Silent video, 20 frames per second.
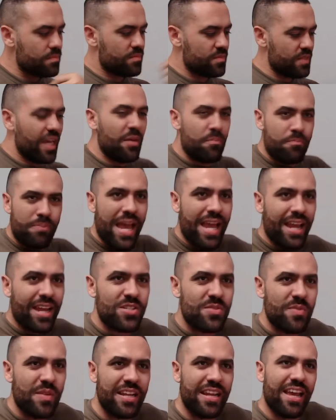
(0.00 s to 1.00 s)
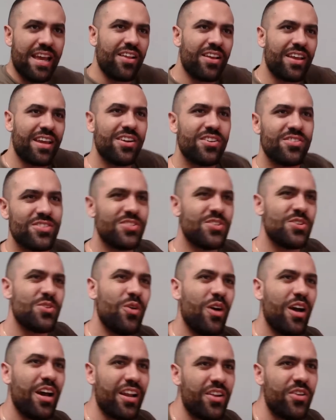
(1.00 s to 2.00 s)
Yeah, bag as many alligators as you
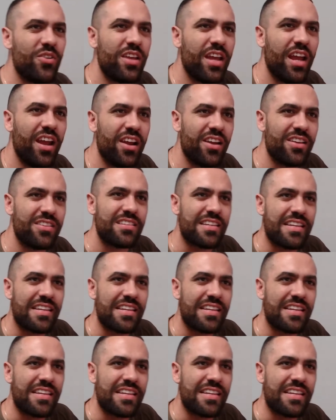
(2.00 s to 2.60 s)
want. Who cares?